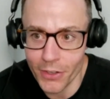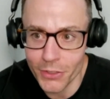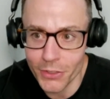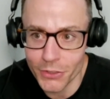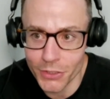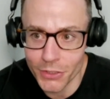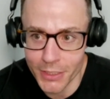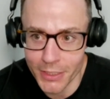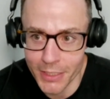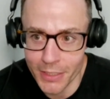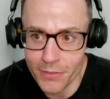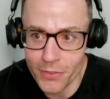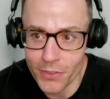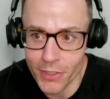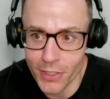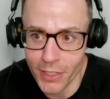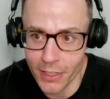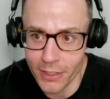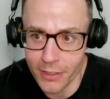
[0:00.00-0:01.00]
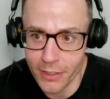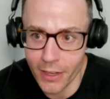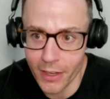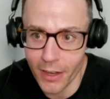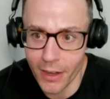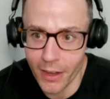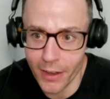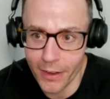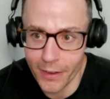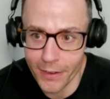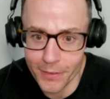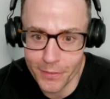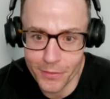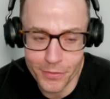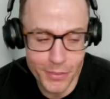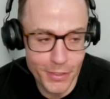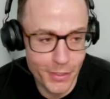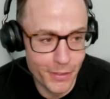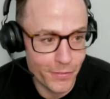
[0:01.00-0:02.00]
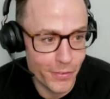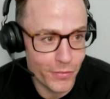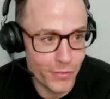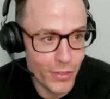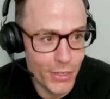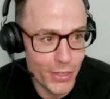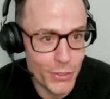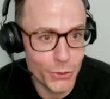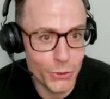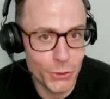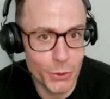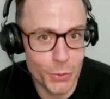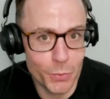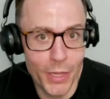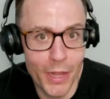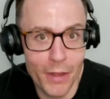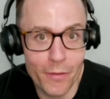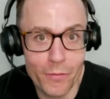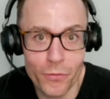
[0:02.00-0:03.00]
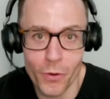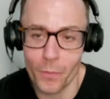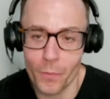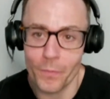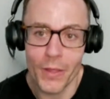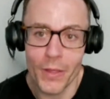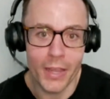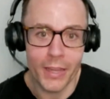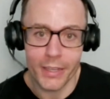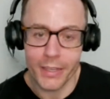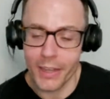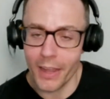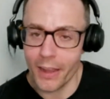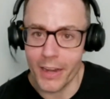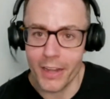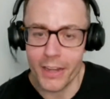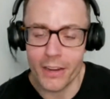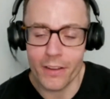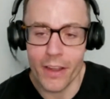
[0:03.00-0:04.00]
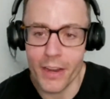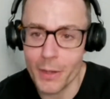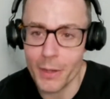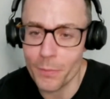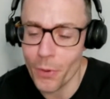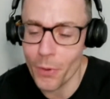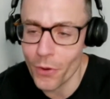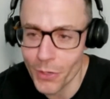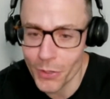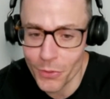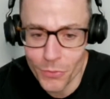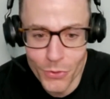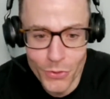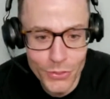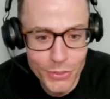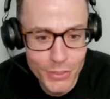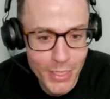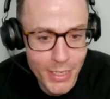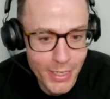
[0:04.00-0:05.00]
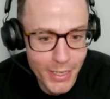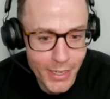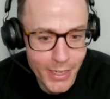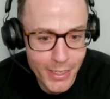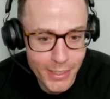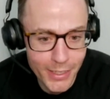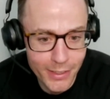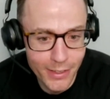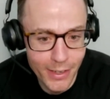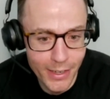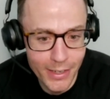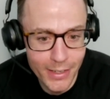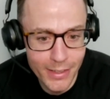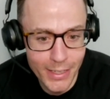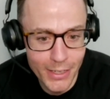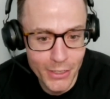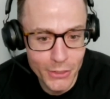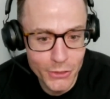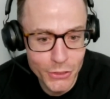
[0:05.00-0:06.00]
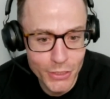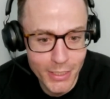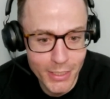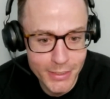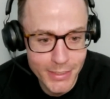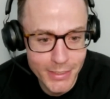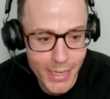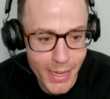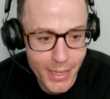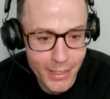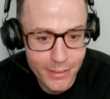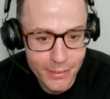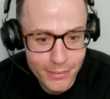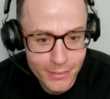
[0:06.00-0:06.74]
significant if they use your platform. Yeah. Any parting words? Anything else you'd like to add?